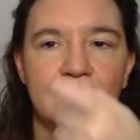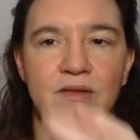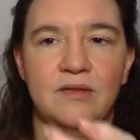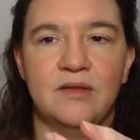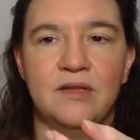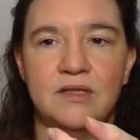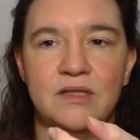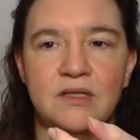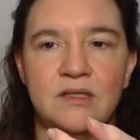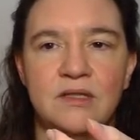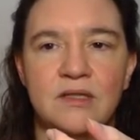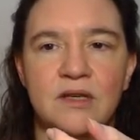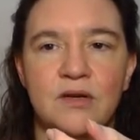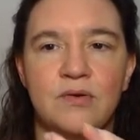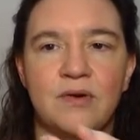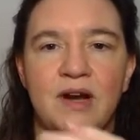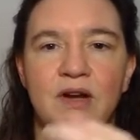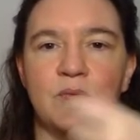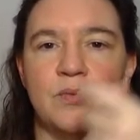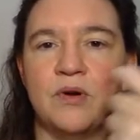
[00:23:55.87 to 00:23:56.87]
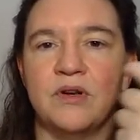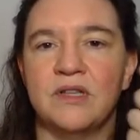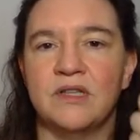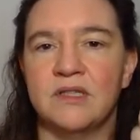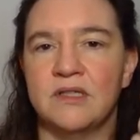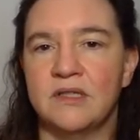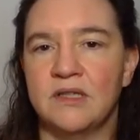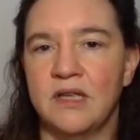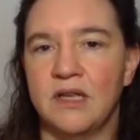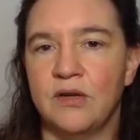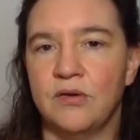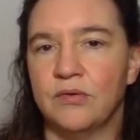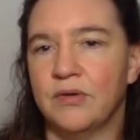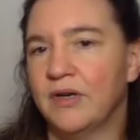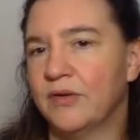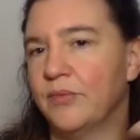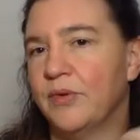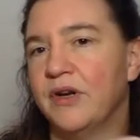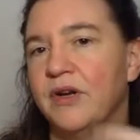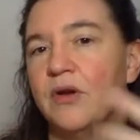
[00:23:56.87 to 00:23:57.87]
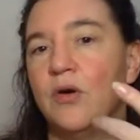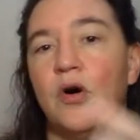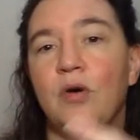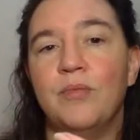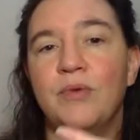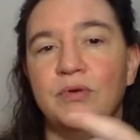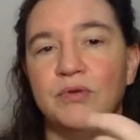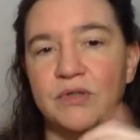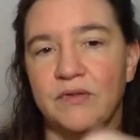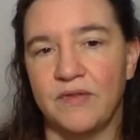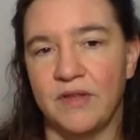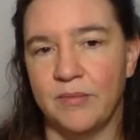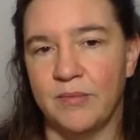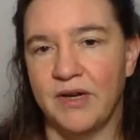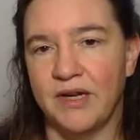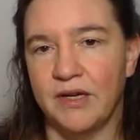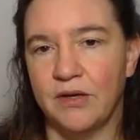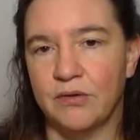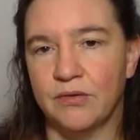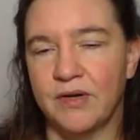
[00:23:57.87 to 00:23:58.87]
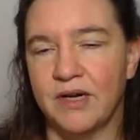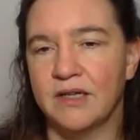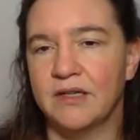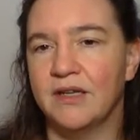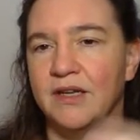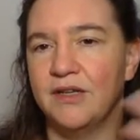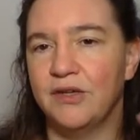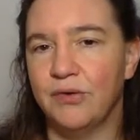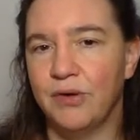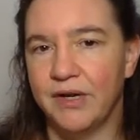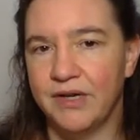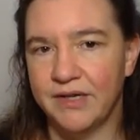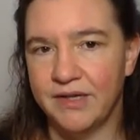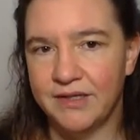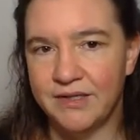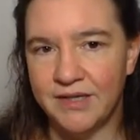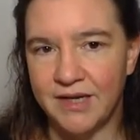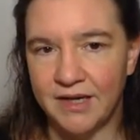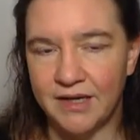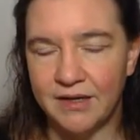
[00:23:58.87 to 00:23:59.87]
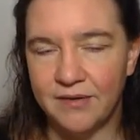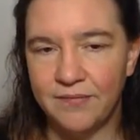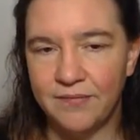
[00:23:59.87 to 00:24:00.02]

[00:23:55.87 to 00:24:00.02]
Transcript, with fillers: this is the correct one, this is the incorrect one, or both of them are incorrect and you're under attack.